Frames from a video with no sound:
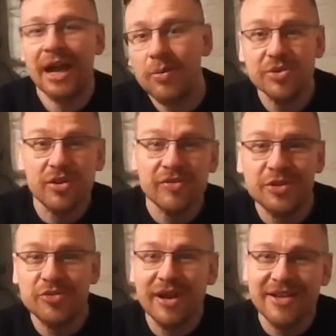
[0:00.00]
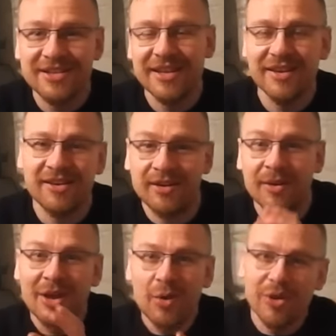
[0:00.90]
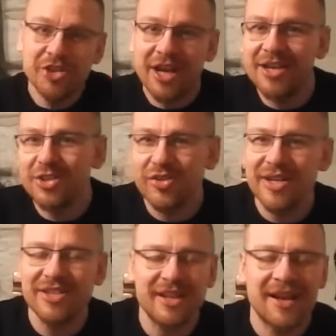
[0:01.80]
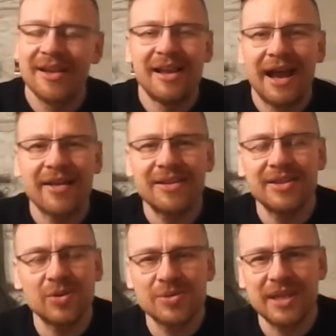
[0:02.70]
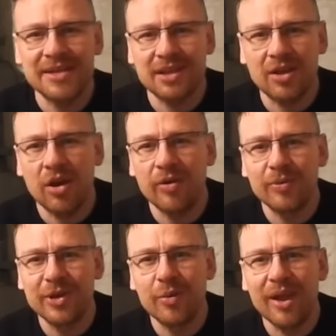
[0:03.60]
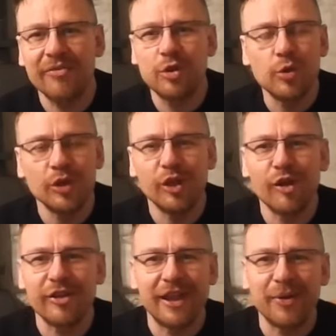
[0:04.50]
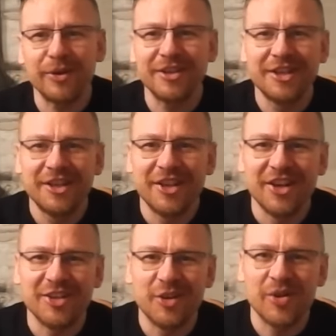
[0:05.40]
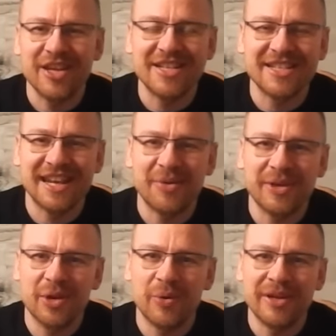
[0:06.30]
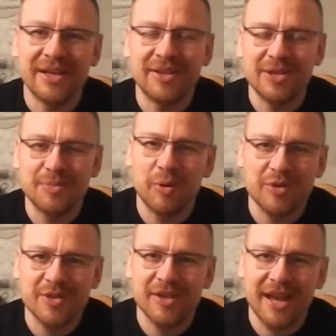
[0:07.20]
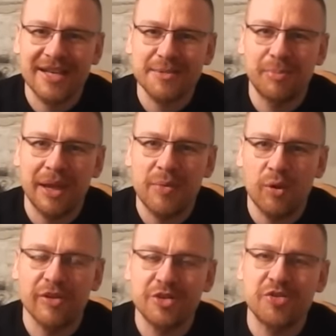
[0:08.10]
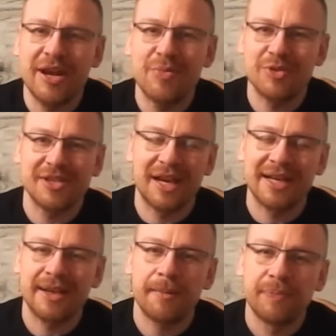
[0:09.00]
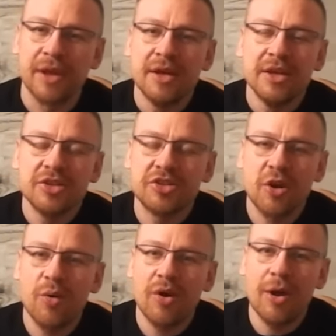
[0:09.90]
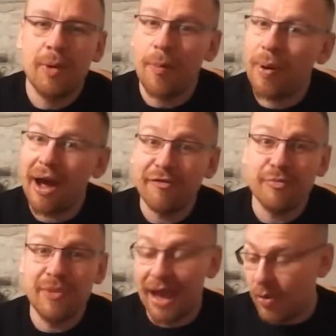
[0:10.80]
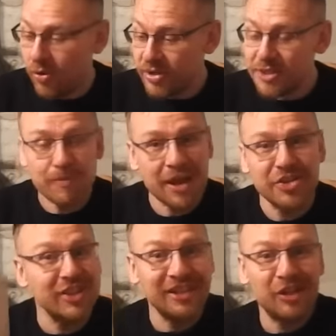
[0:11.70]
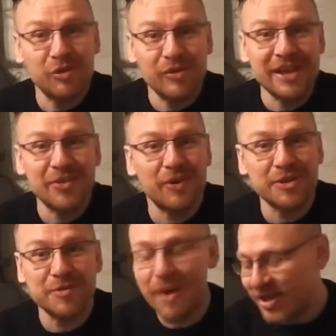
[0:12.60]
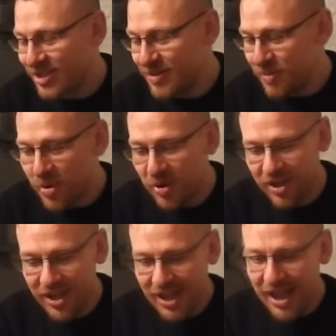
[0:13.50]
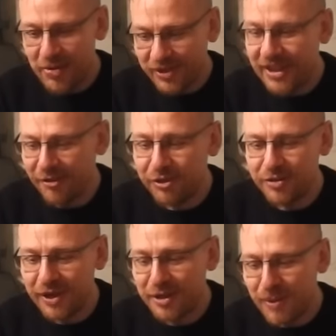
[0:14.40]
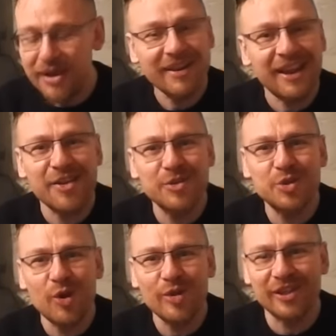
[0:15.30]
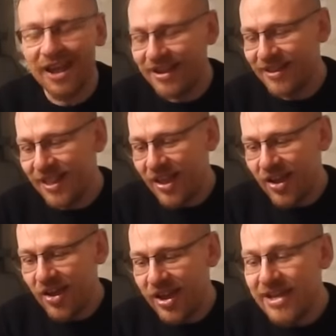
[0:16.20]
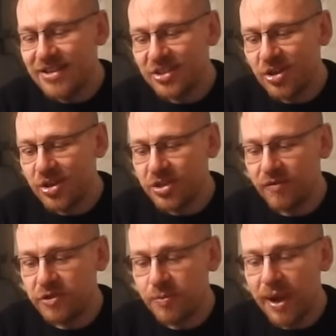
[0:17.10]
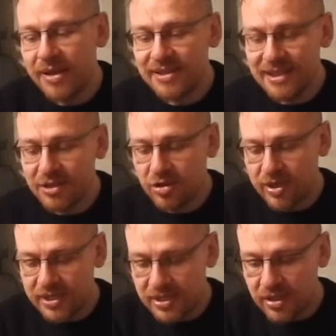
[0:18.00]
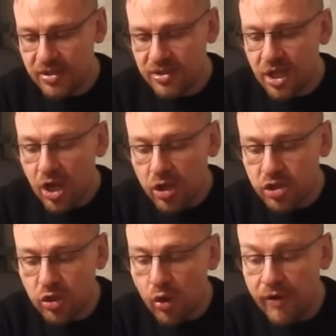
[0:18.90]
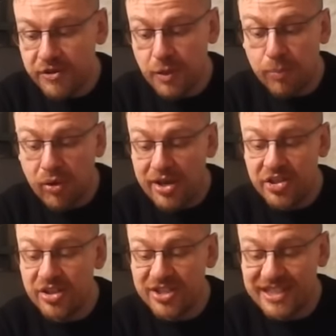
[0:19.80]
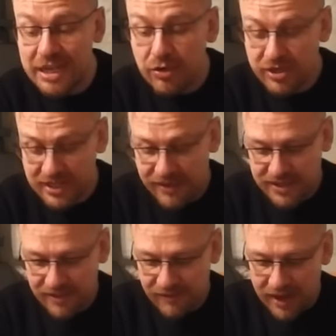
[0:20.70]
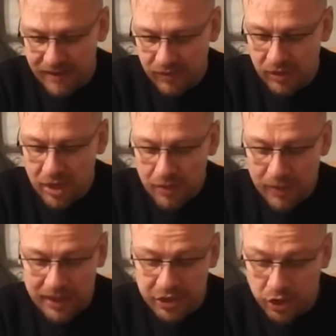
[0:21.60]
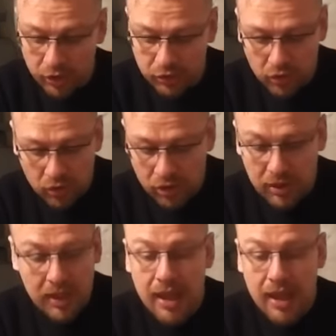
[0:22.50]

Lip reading: I was on the train to here and we changed station there. I think those days are gone. You know, we have Google Earth now and you know, the internet. We don't need these books to explain what the train was like. So, but apart from that, what a smashing little read, what a smashing book. I would definitely recommend it, I enjoyed that. In Search of Japan's Hidden Christians, A Story of Suppression, Secrecy and Survival by John Dougal.